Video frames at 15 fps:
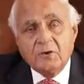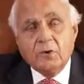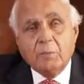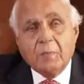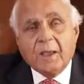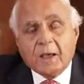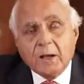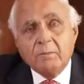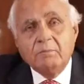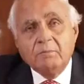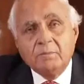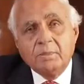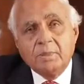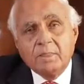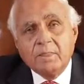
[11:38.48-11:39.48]
to
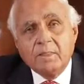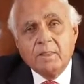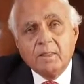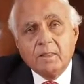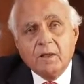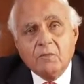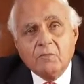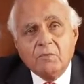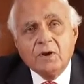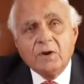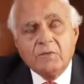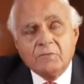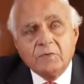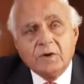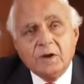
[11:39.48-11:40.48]
become one
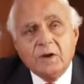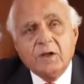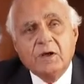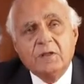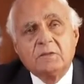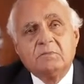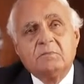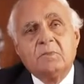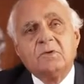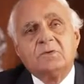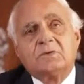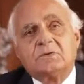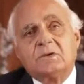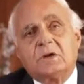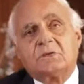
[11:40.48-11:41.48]
of India's
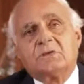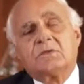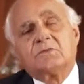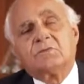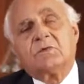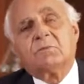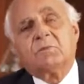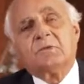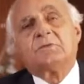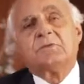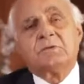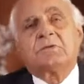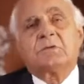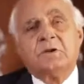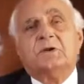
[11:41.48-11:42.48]
most successful
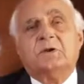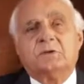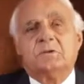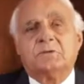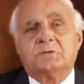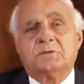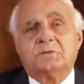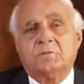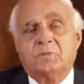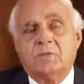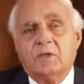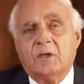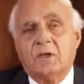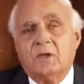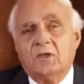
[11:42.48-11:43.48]
business leaders
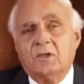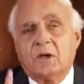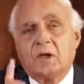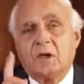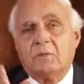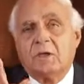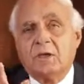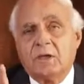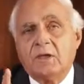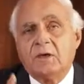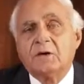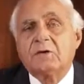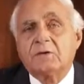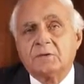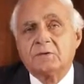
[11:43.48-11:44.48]
in the coming
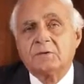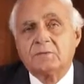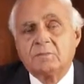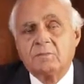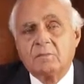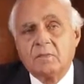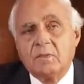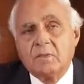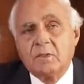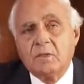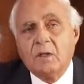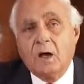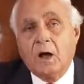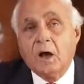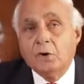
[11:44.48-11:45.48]
years.
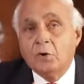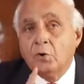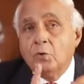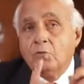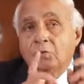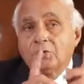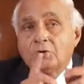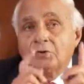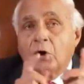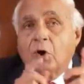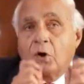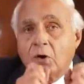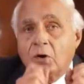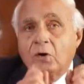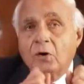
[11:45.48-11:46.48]
I know for
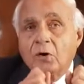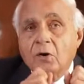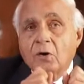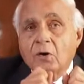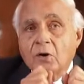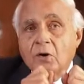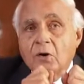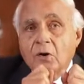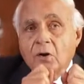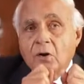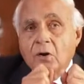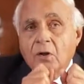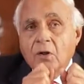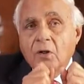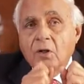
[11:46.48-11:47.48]
sure
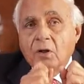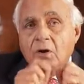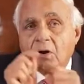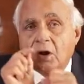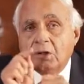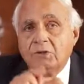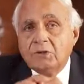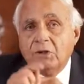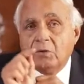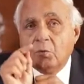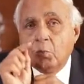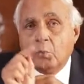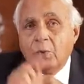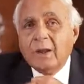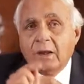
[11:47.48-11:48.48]

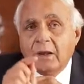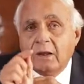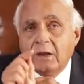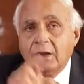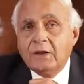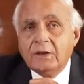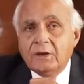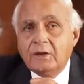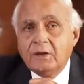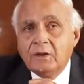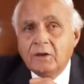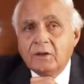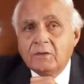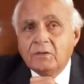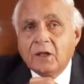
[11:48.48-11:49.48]
Rajiv will lead
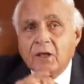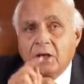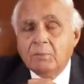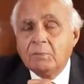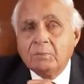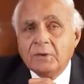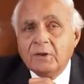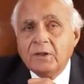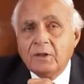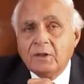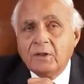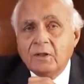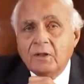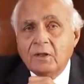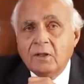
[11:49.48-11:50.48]
the
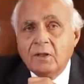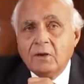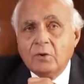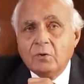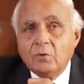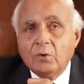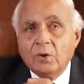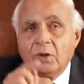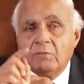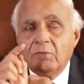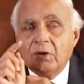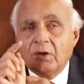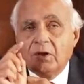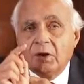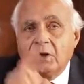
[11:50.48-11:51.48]
company to
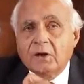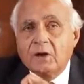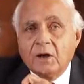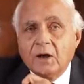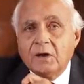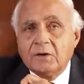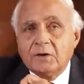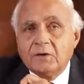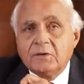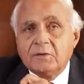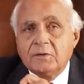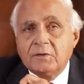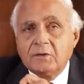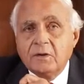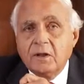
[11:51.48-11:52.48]
even greater
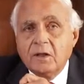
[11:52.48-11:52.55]
heights